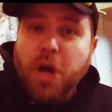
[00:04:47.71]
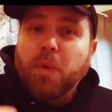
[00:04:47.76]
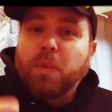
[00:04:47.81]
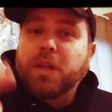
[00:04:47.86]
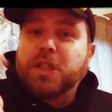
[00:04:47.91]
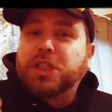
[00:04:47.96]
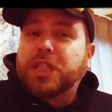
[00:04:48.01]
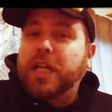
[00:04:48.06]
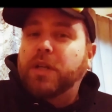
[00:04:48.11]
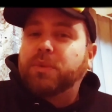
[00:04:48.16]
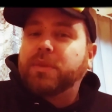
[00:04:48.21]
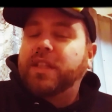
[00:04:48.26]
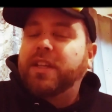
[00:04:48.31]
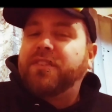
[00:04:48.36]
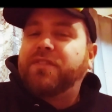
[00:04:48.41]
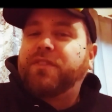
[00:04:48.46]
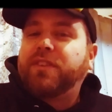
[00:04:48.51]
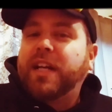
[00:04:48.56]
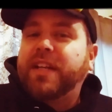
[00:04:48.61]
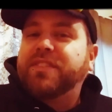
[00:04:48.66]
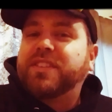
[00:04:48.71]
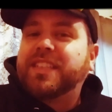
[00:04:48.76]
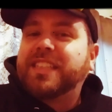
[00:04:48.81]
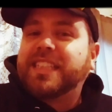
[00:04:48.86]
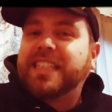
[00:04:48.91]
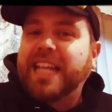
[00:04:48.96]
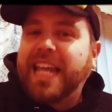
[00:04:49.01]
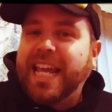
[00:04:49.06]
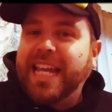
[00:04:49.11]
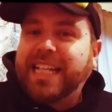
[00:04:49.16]
We're generally afraid of
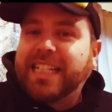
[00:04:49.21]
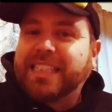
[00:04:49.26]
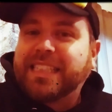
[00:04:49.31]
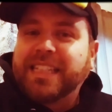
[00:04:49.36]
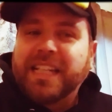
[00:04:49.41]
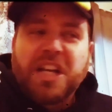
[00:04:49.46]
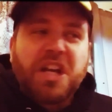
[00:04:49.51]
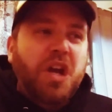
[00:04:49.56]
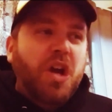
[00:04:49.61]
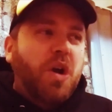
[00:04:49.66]
snakes.